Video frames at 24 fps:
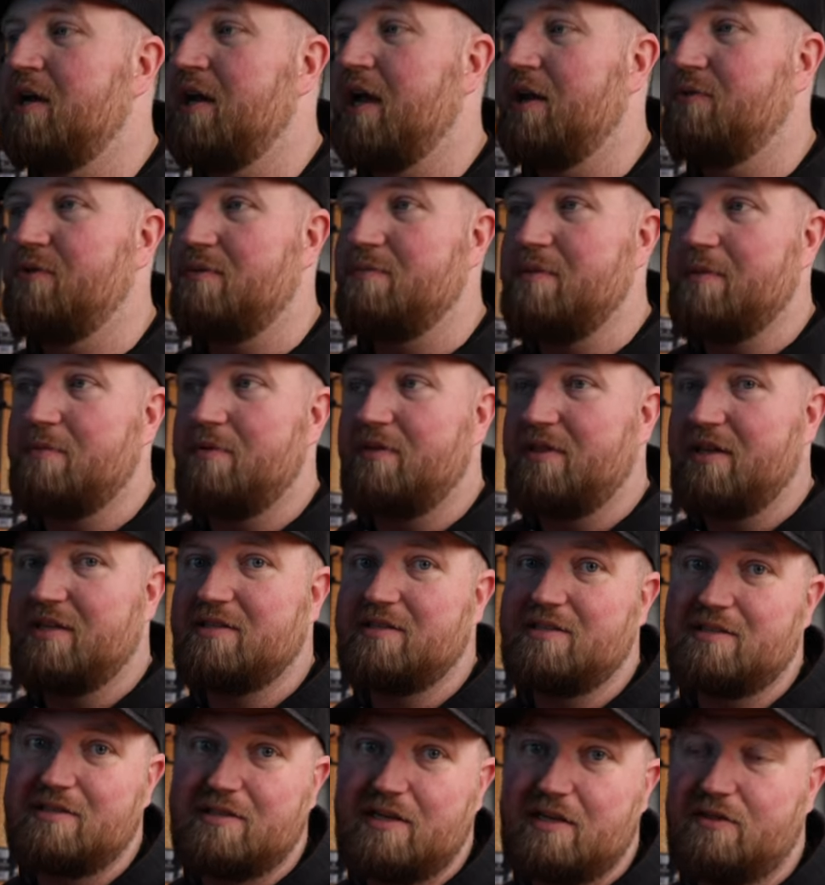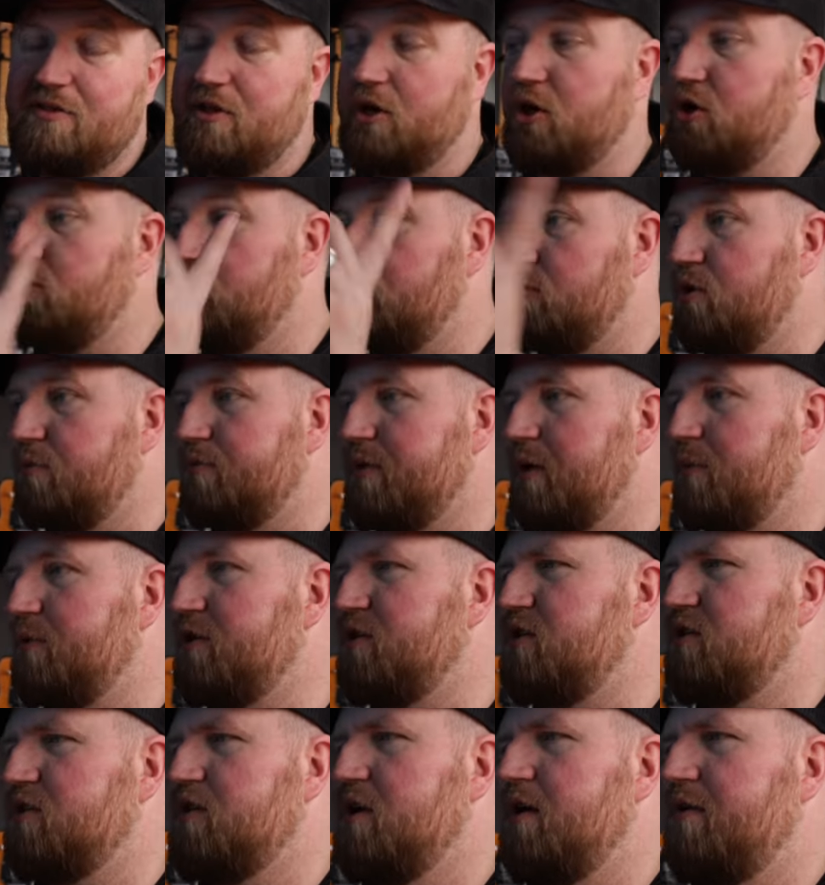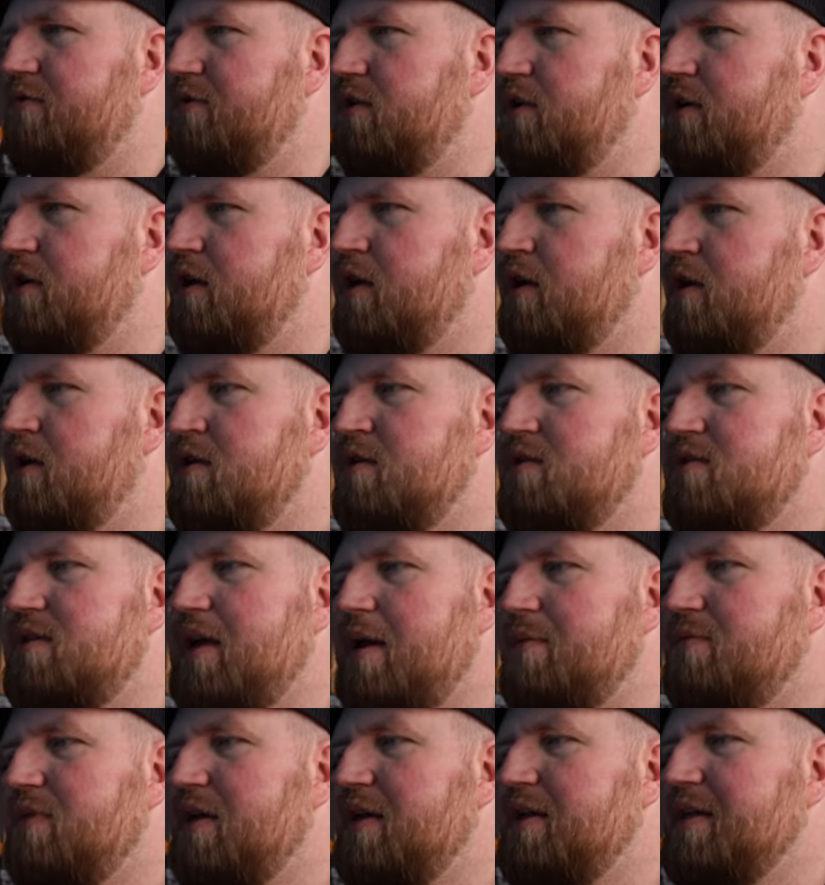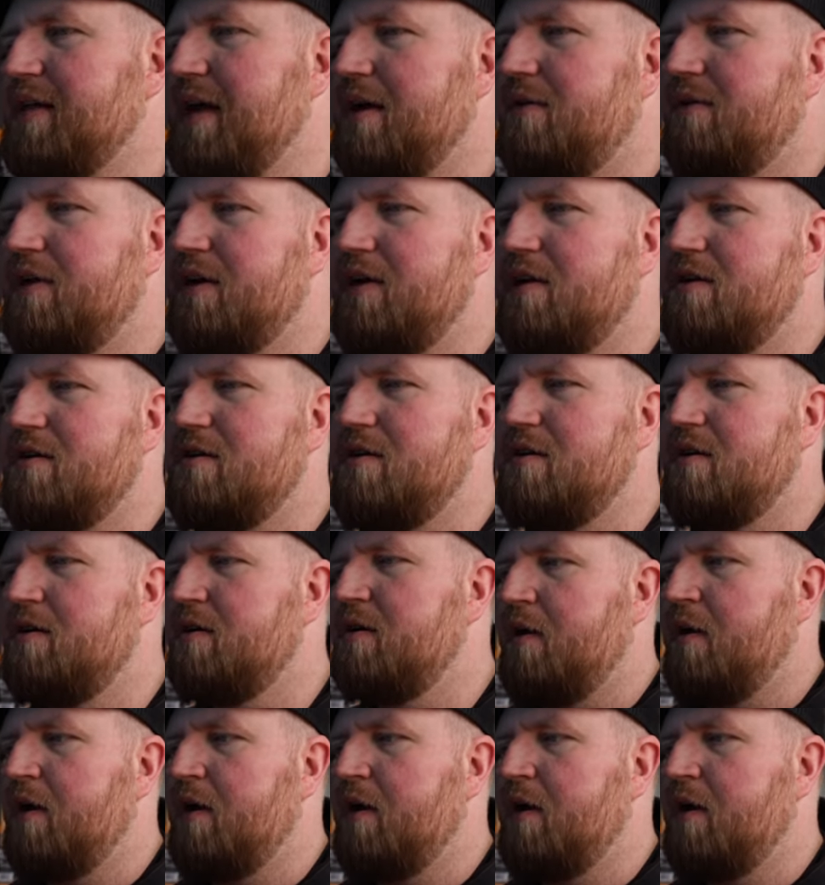And remember, this is in the group that we just covered. Same thing down here.